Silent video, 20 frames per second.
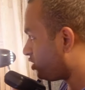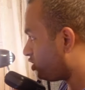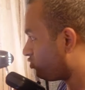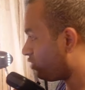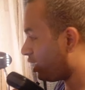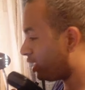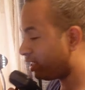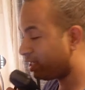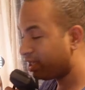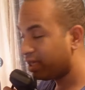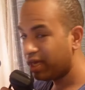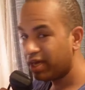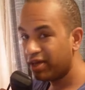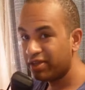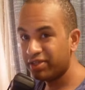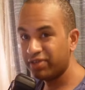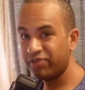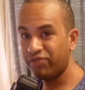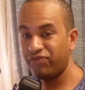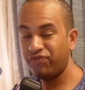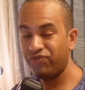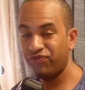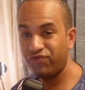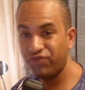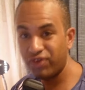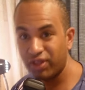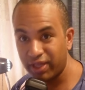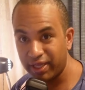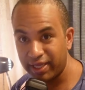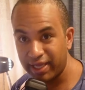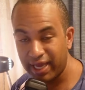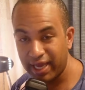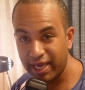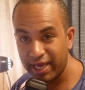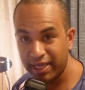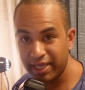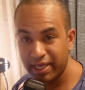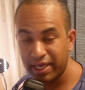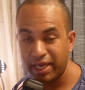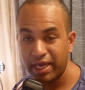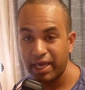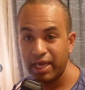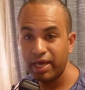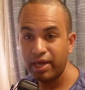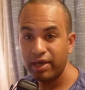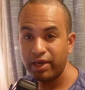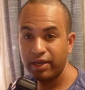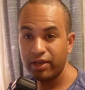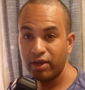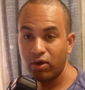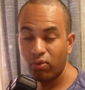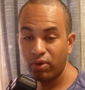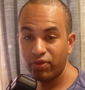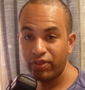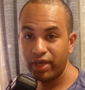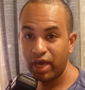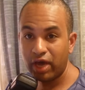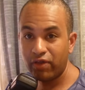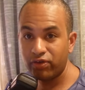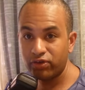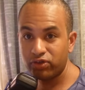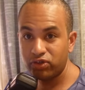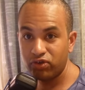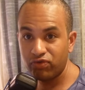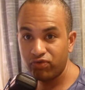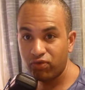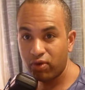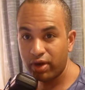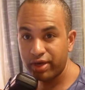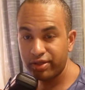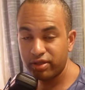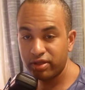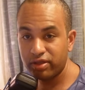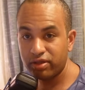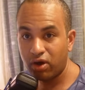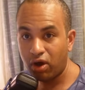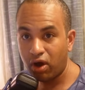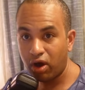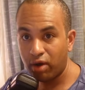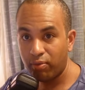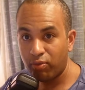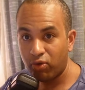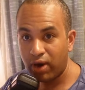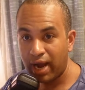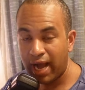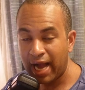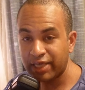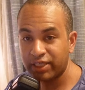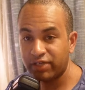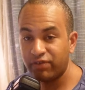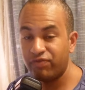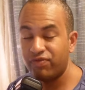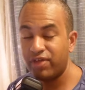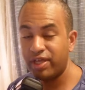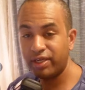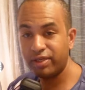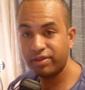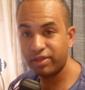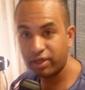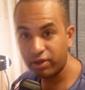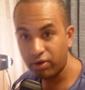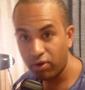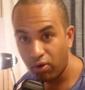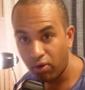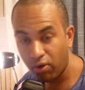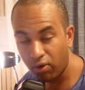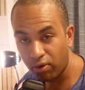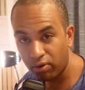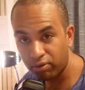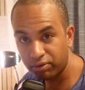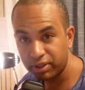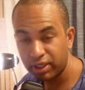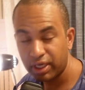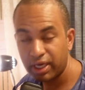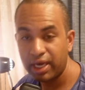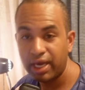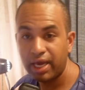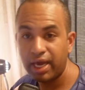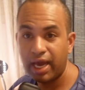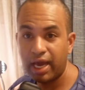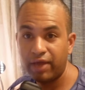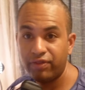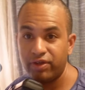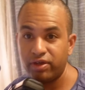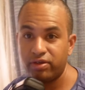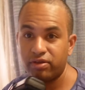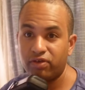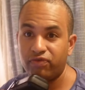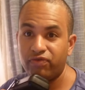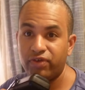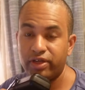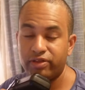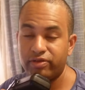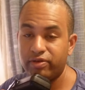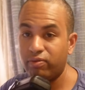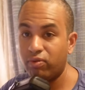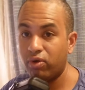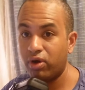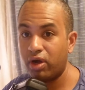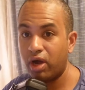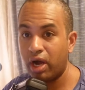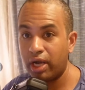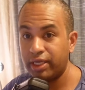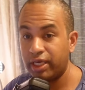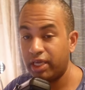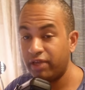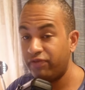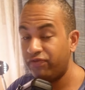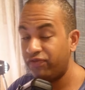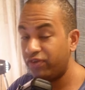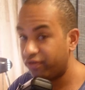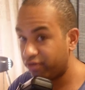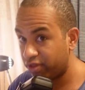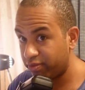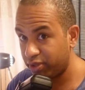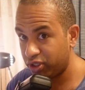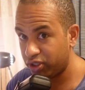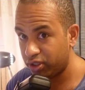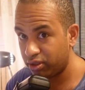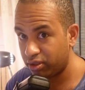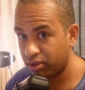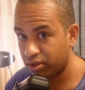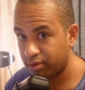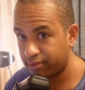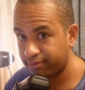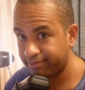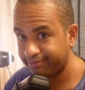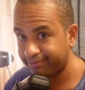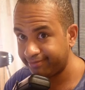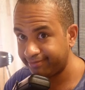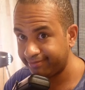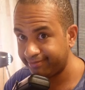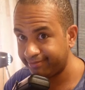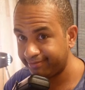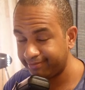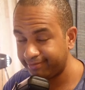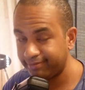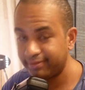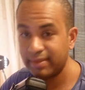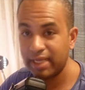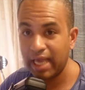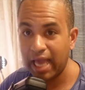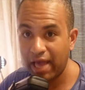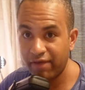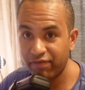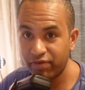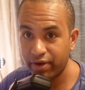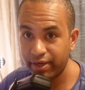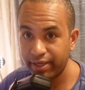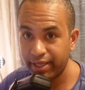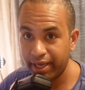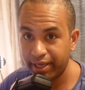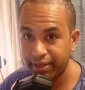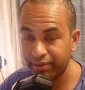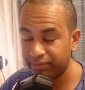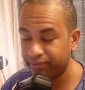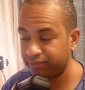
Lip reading: to try to fill it in. When the other two voices are more active, then it's going to hold. And these are things we work on in fifth species. Have a great day.